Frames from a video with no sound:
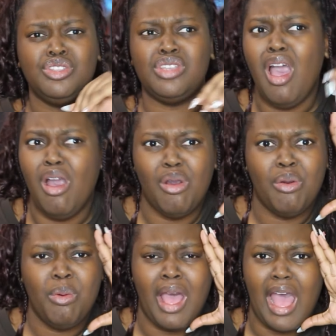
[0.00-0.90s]

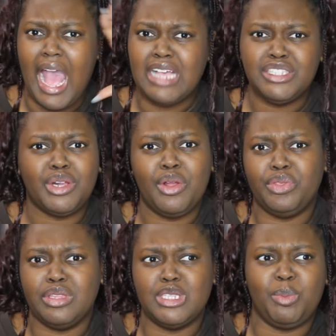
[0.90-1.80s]
so as they're going
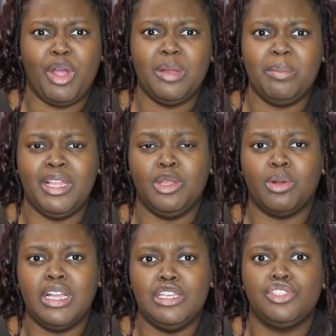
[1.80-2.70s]
through this apartment,
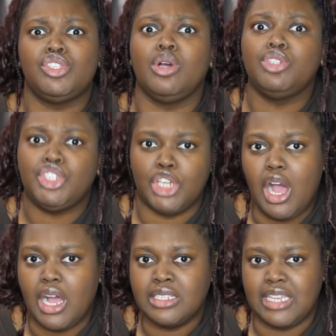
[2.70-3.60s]
Laura is so
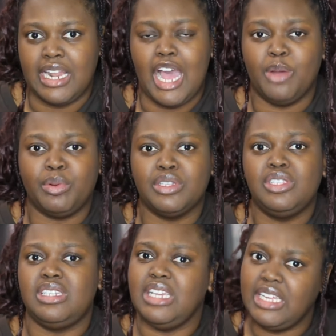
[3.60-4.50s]
shocked at how
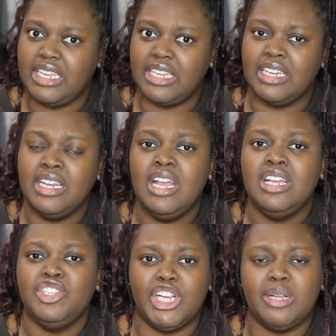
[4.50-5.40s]
pristine
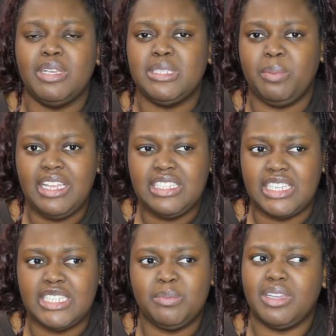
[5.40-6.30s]
Jeremy's place
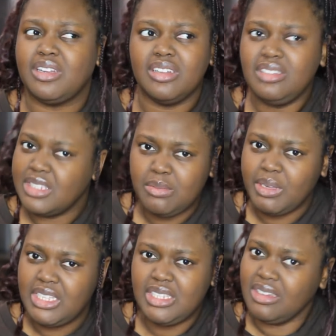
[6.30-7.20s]
is. But girl, this is
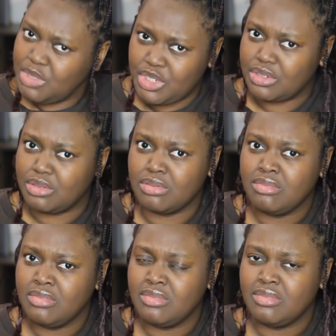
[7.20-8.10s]
what he told you.
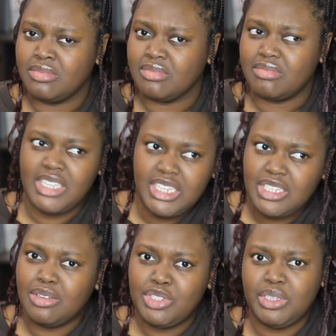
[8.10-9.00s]
He
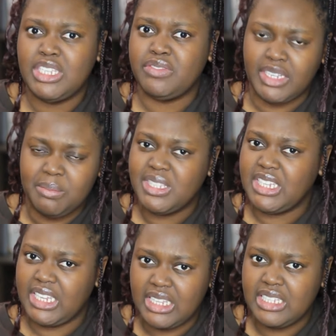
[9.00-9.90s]
told you he's very
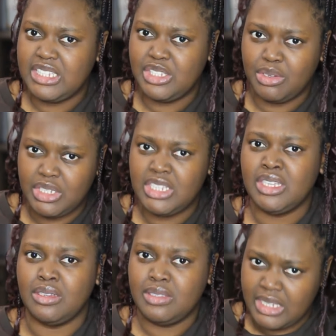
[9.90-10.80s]
meticulous. He told you he's
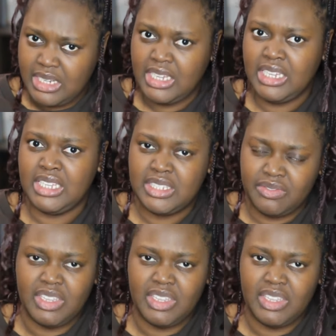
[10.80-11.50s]
OCD. He's